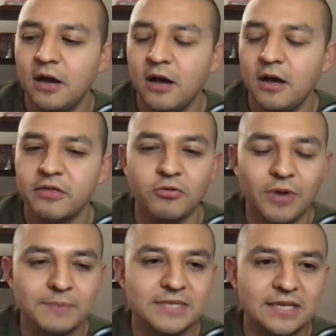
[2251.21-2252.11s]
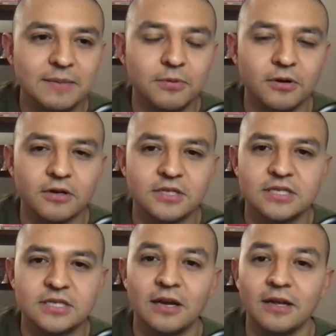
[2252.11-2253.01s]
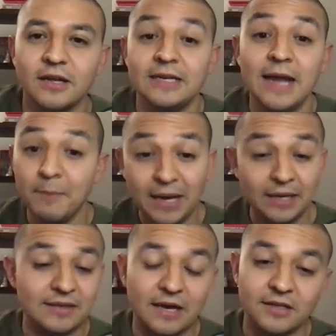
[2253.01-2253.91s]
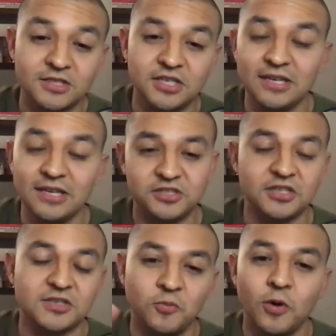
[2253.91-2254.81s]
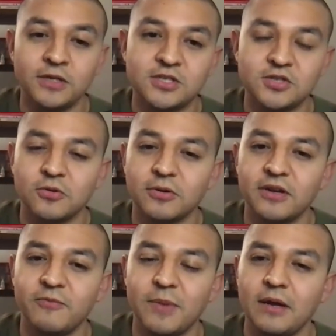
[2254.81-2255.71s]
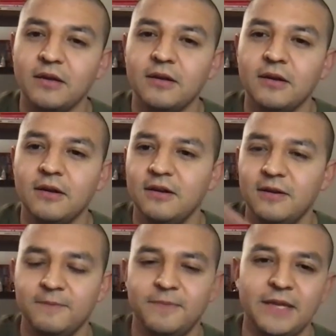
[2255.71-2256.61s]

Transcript: uh, through M C D Books. Uh, not my anthology, it's just one story of mine uh,